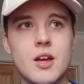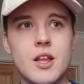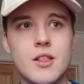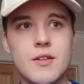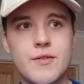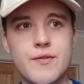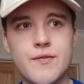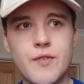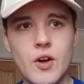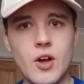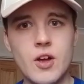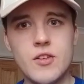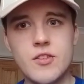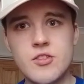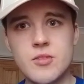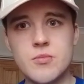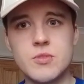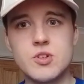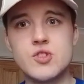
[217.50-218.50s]
in the
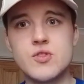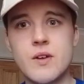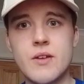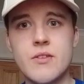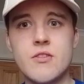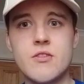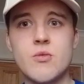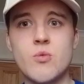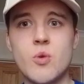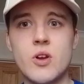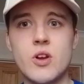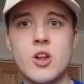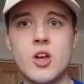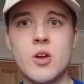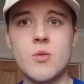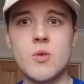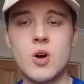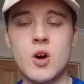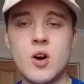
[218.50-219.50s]
first summer transfer
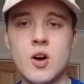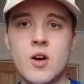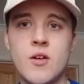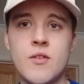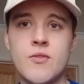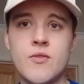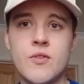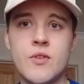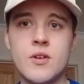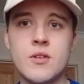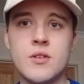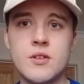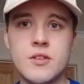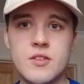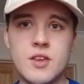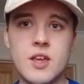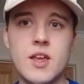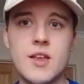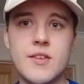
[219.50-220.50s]
window of
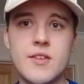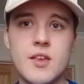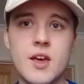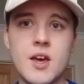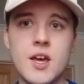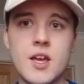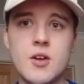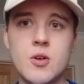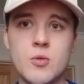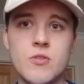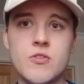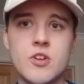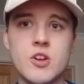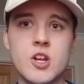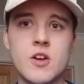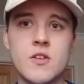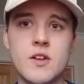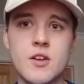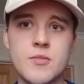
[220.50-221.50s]
TTA, also
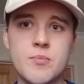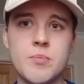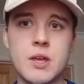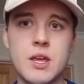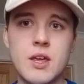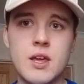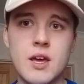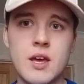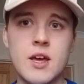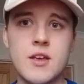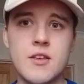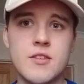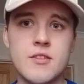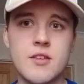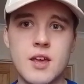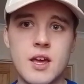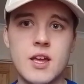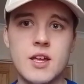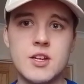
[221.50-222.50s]
known as
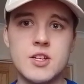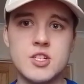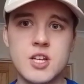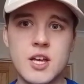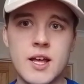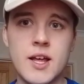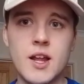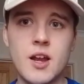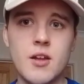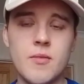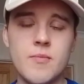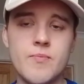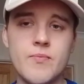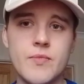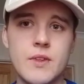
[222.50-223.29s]
BSHL,